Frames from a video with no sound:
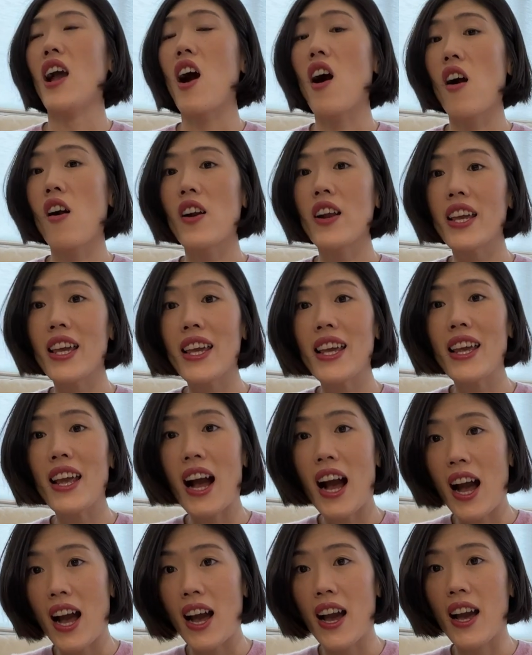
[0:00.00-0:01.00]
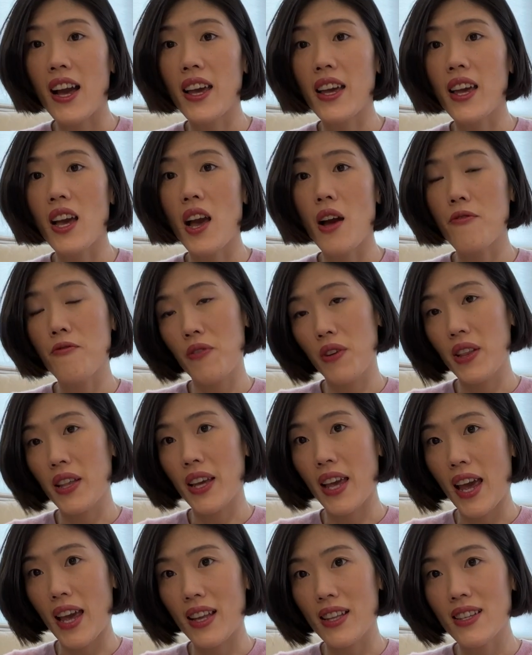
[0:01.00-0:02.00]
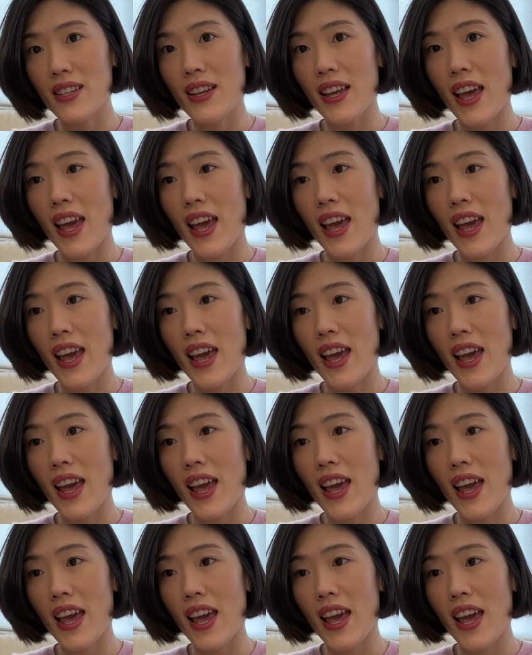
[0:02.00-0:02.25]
REI affiliate.